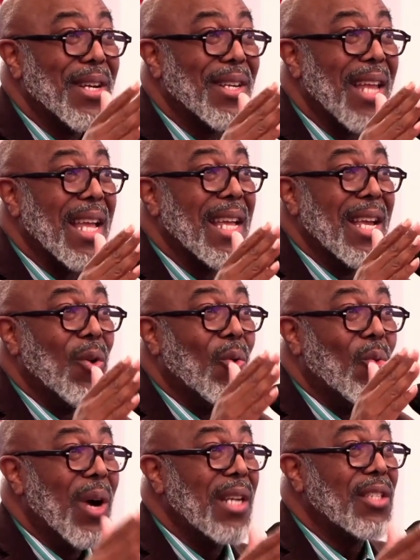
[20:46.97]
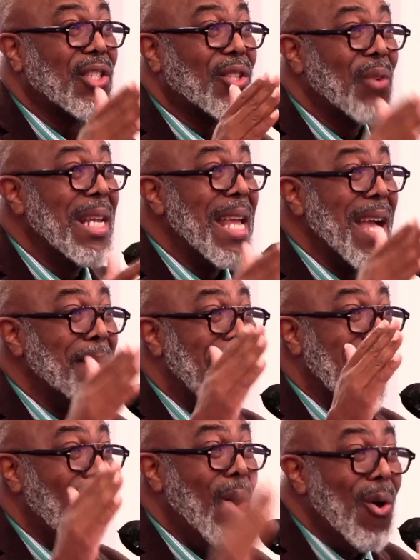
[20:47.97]
Like, what street am I
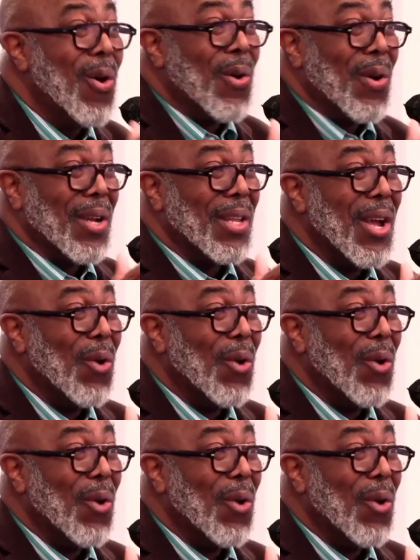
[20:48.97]
on?